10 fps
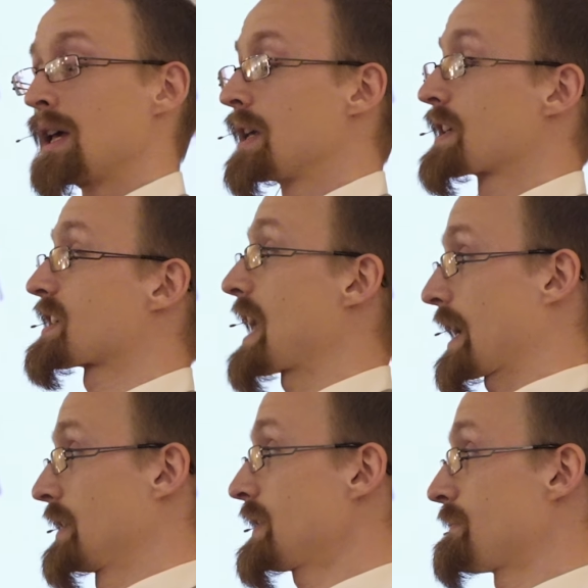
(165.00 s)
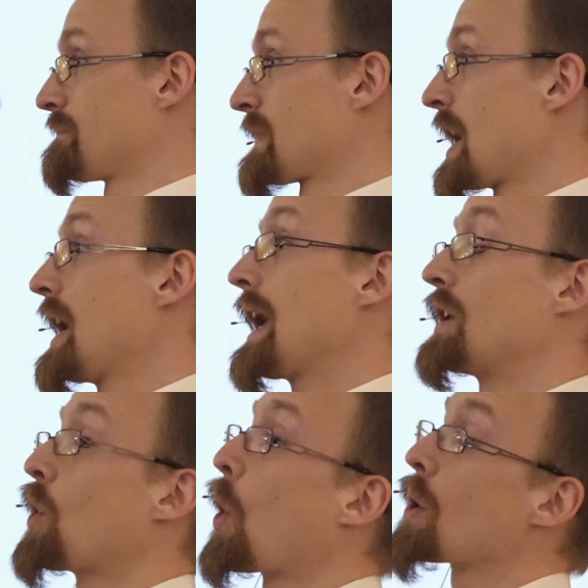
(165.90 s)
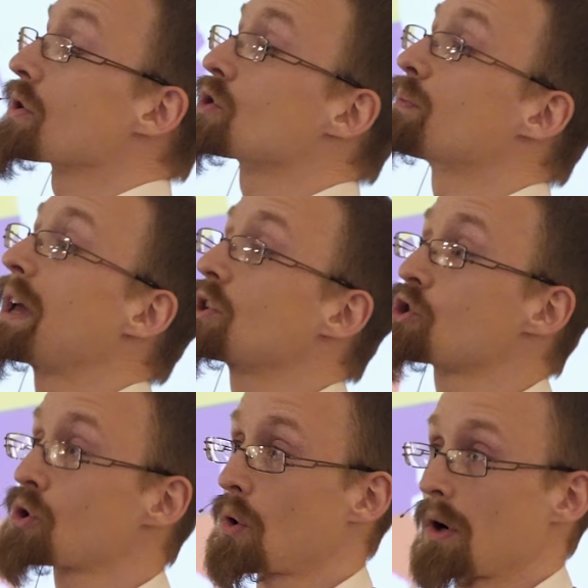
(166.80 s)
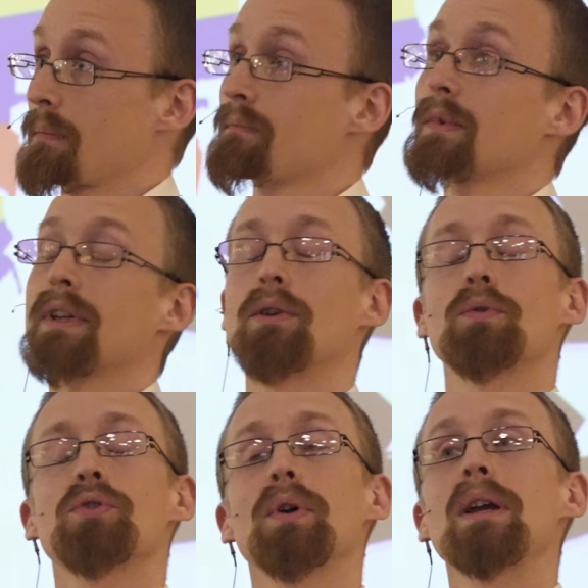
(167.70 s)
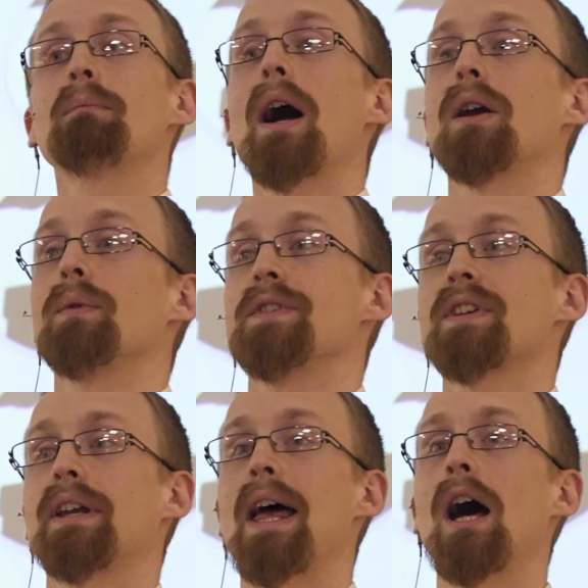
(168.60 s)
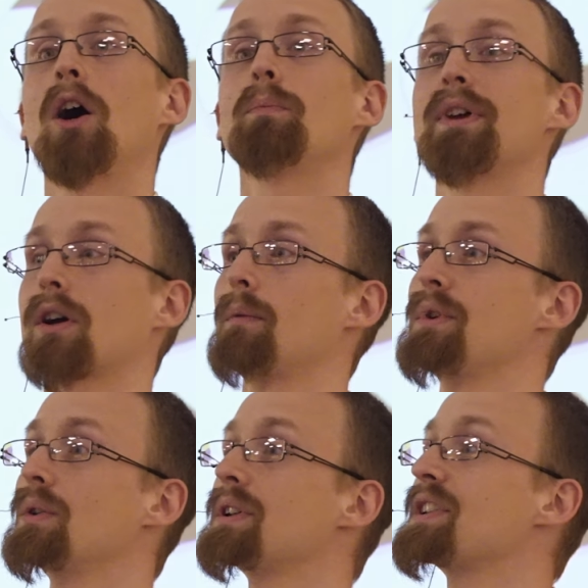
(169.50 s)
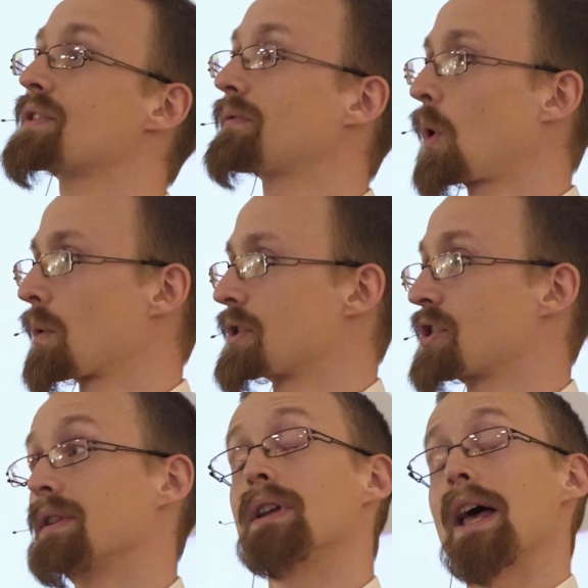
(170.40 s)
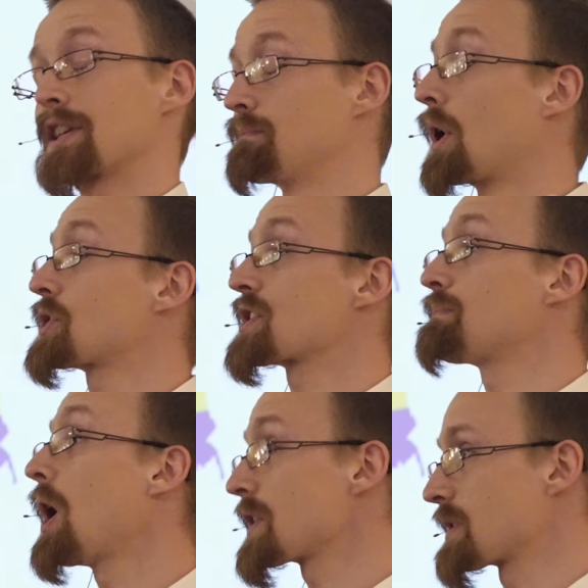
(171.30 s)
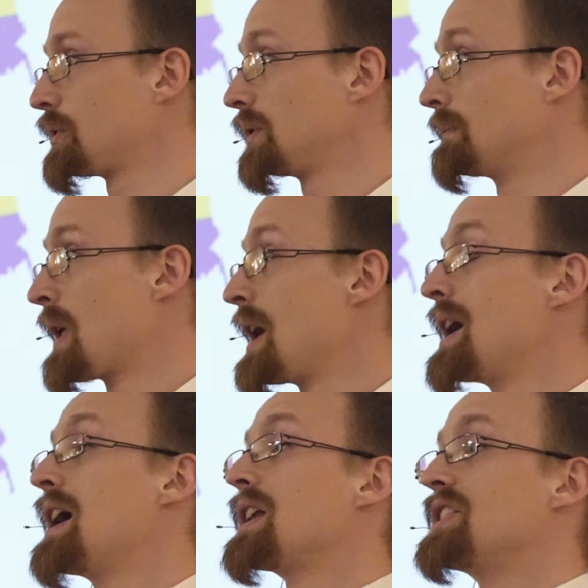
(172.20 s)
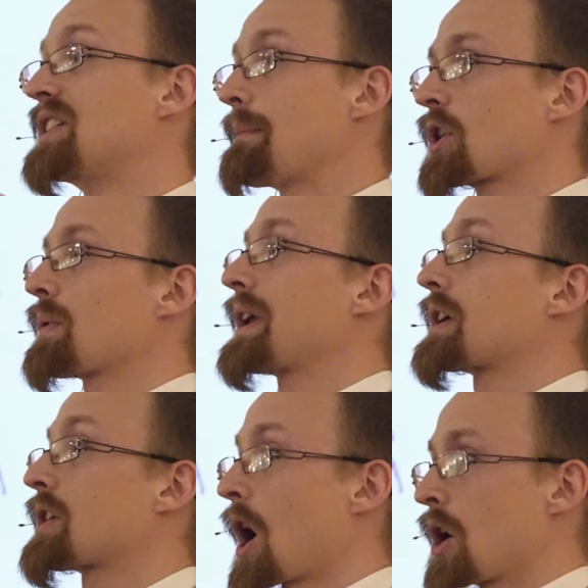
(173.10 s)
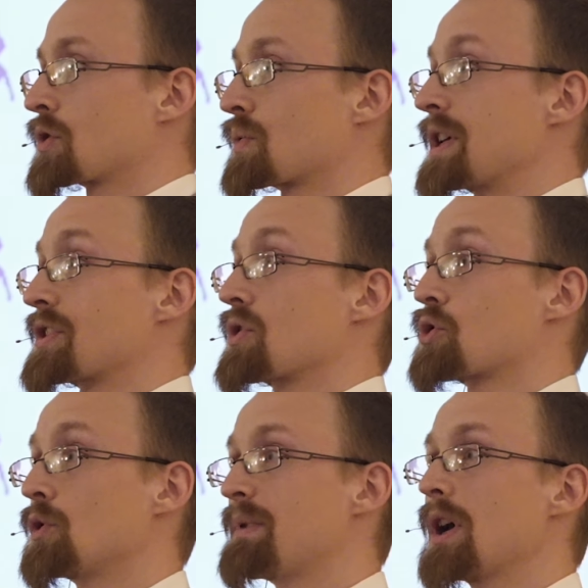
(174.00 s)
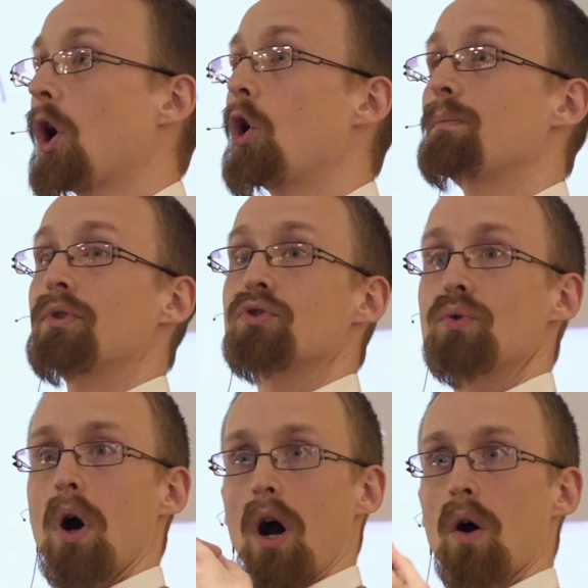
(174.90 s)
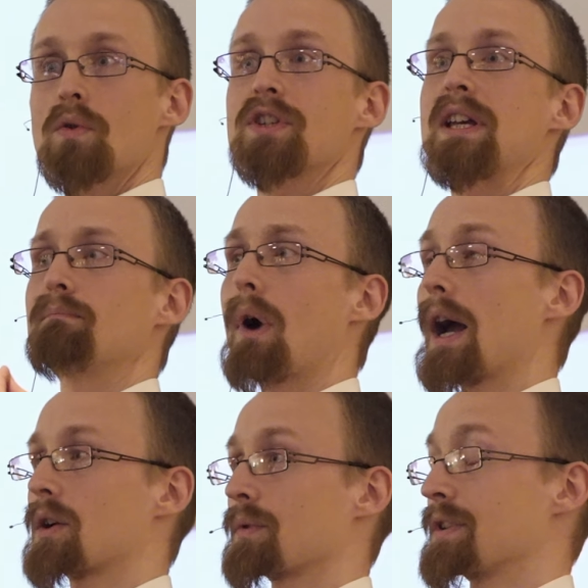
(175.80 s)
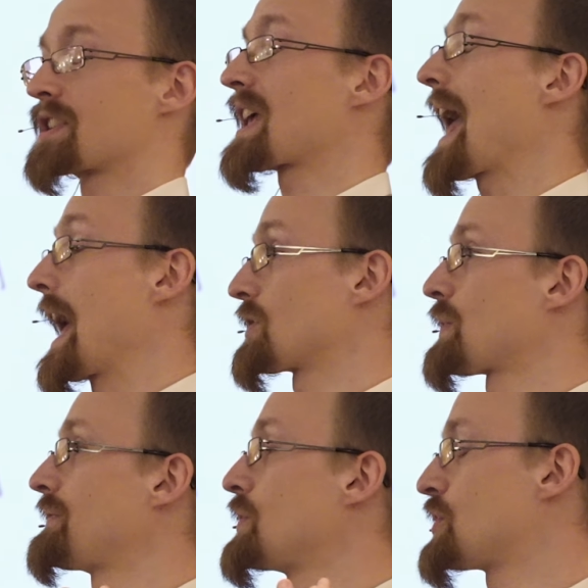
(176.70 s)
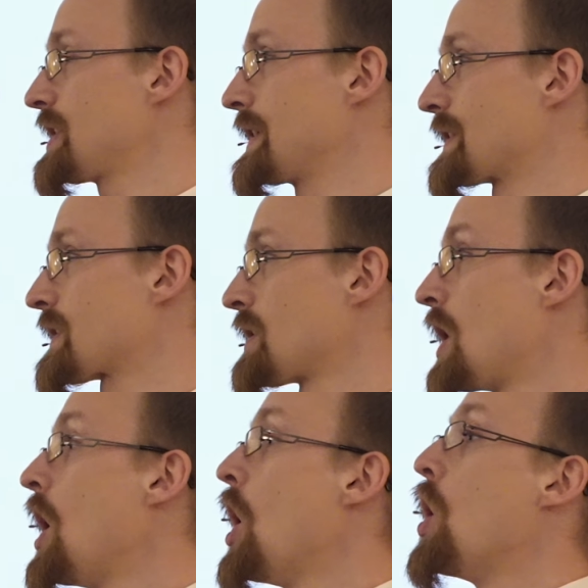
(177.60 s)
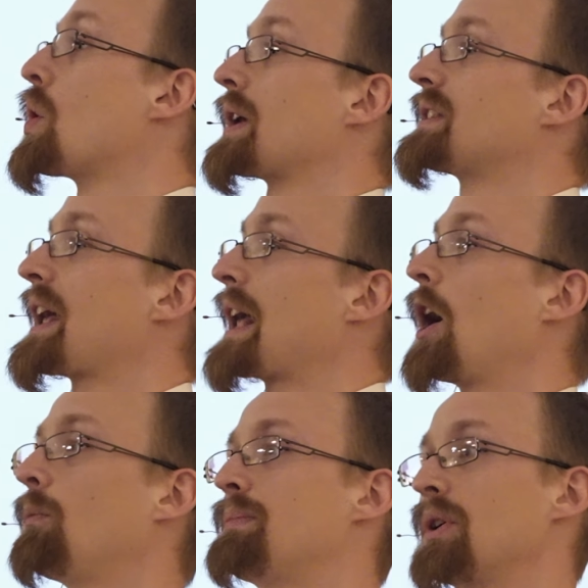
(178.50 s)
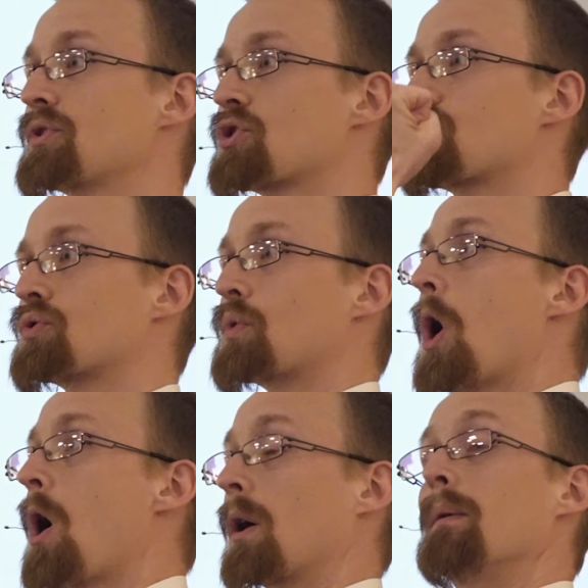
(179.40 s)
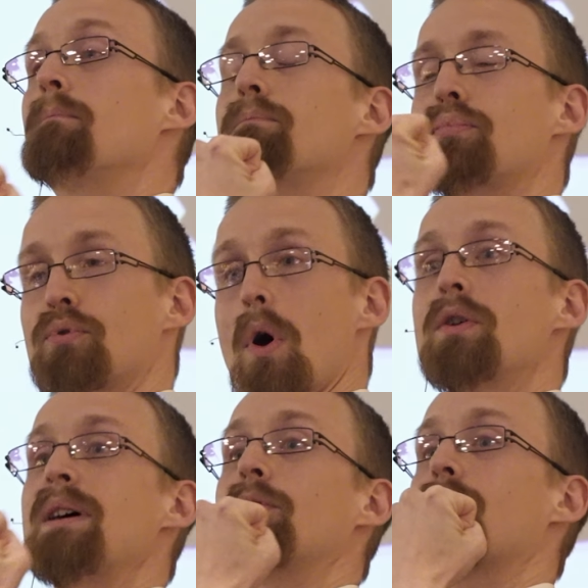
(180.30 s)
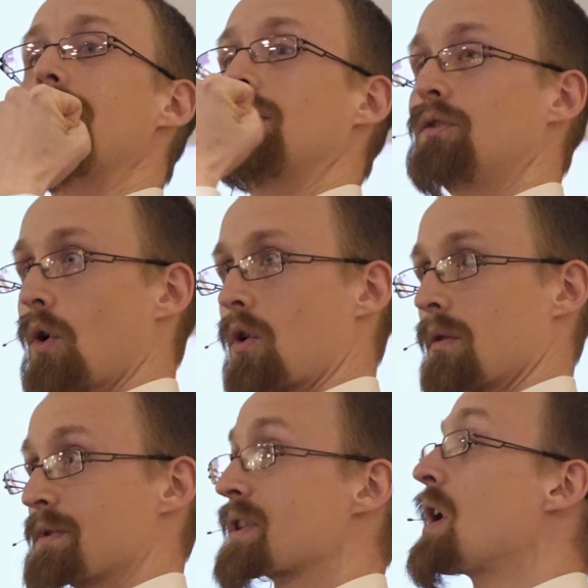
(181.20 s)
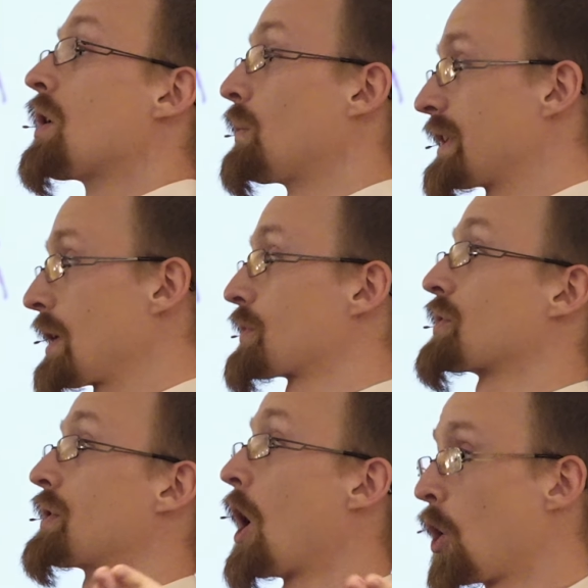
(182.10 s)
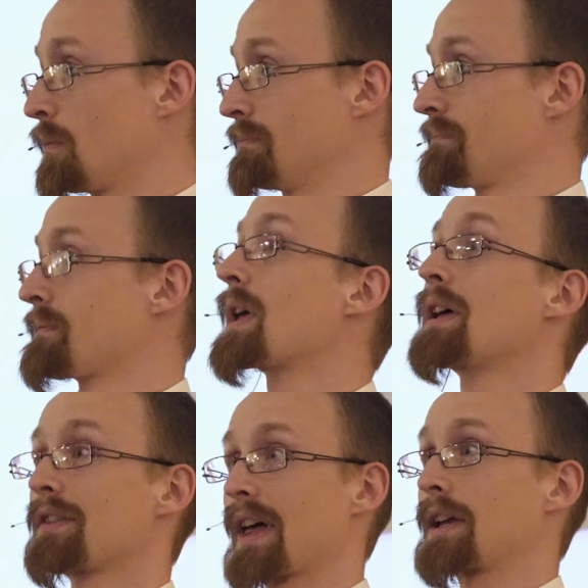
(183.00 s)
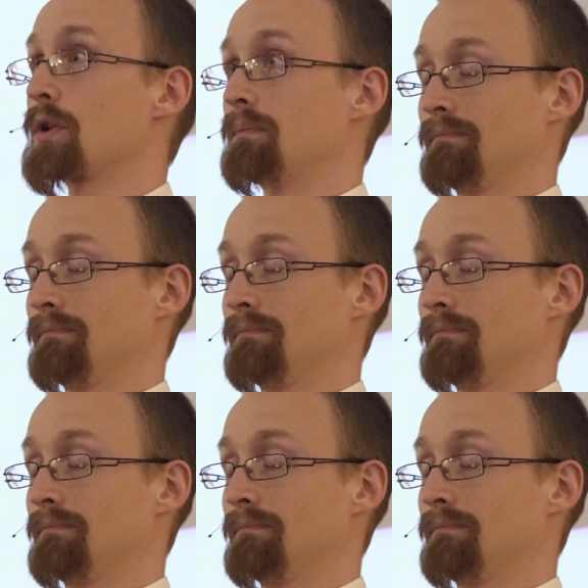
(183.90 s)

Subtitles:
Second, in order to make sure that returning migrants can help their communities of origin as much as possible, democratic countries should be open to hosting migrants and refugees who can then help build strong, pro-democratic norms when they return home. Thank you.